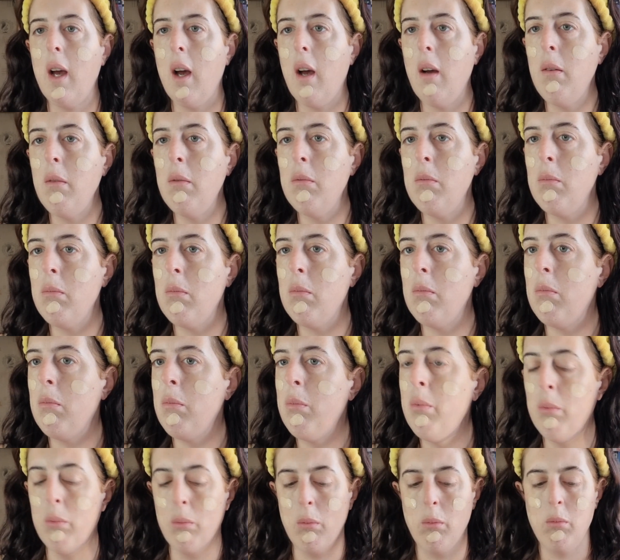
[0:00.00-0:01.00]

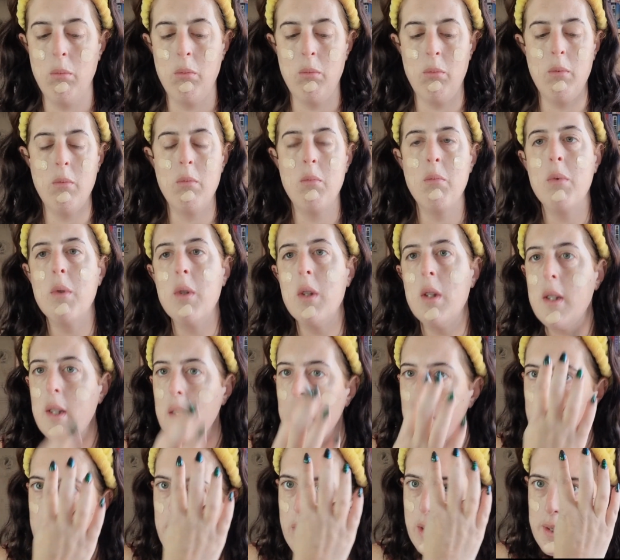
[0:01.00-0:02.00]
Okay, this is
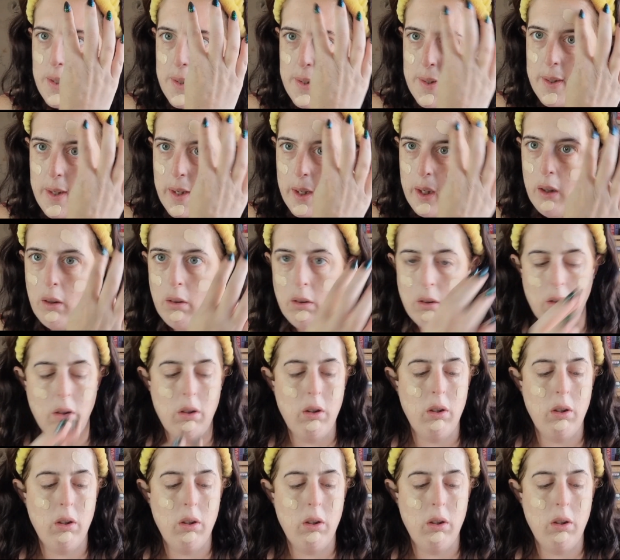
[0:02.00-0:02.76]
interesting.